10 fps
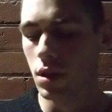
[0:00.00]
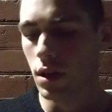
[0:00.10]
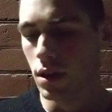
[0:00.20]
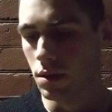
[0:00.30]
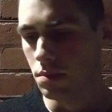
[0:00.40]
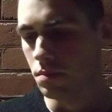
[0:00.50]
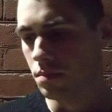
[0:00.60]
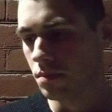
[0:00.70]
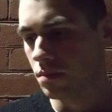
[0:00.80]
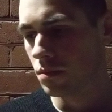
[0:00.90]
to
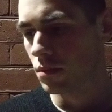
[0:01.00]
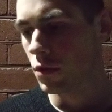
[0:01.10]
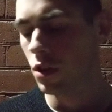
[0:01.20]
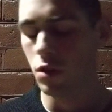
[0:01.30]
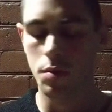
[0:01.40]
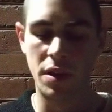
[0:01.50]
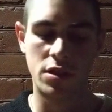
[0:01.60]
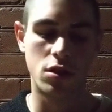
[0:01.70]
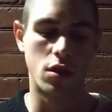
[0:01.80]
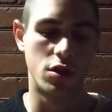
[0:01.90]
be in
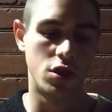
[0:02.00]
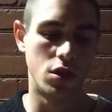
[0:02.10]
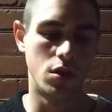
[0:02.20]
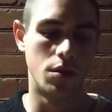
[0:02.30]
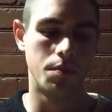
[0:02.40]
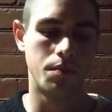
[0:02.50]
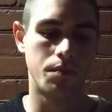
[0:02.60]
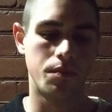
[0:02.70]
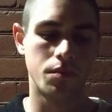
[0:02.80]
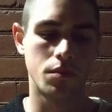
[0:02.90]
solitude,
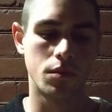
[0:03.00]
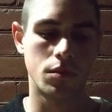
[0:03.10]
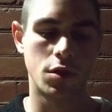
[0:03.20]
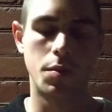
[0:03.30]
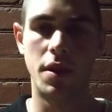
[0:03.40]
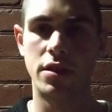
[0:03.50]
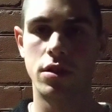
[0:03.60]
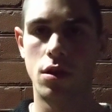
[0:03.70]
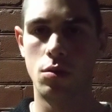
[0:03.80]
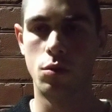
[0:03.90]
to be
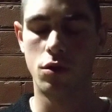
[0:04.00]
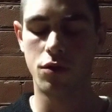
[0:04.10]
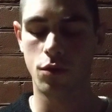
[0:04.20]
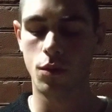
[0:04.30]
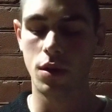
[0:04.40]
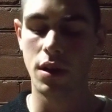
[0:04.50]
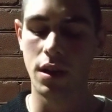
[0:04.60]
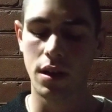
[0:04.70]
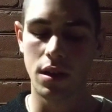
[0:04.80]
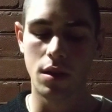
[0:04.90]
this lone wolf.
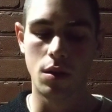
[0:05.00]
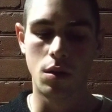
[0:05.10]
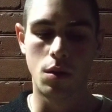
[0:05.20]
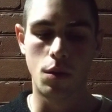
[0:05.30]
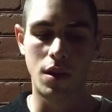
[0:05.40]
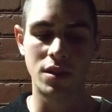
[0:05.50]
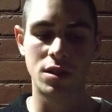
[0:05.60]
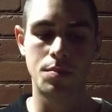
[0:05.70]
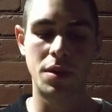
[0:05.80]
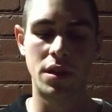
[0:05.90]
While it
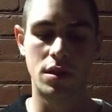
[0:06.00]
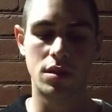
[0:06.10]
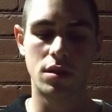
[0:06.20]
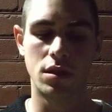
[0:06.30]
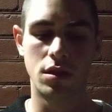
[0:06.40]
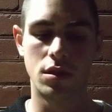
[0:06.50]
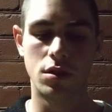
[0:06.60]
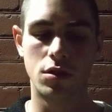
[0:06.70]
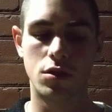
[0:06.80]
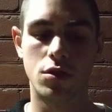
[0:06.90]
speaks
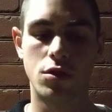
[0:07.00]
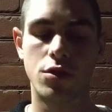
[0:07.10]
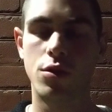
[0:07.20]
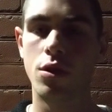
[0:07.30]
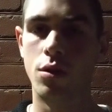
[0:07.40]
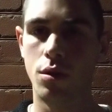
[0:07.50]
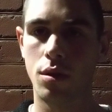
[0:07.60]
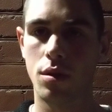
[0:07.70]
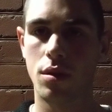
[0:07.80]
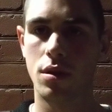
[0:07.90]

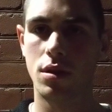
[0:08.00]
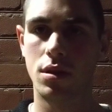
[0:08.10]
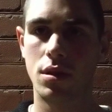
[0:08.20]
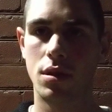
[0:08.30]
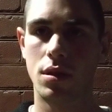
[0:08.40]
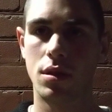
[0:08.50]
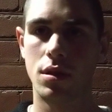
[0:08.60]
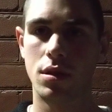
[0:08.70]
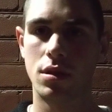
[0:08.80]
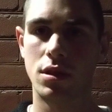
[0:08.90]
truth
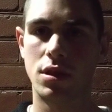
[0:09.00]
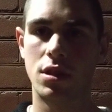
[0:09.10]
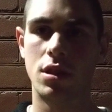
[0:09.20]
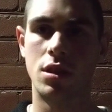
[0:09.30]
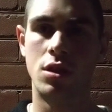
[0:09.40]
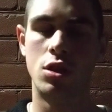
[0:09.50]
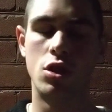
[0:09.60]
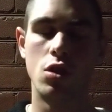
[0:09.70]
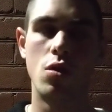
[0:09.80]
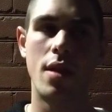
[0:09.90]
to
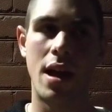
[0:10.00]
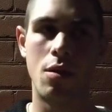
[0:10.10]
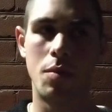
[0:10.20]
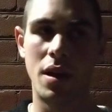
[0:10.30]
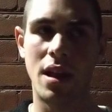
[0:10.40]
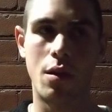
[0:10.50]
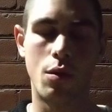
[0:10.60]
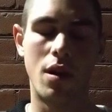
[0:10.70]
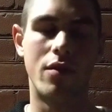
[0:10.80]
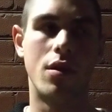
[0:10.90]
do that or be that or
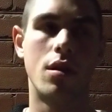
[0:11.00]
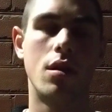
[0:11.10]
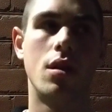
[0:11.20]
whatever,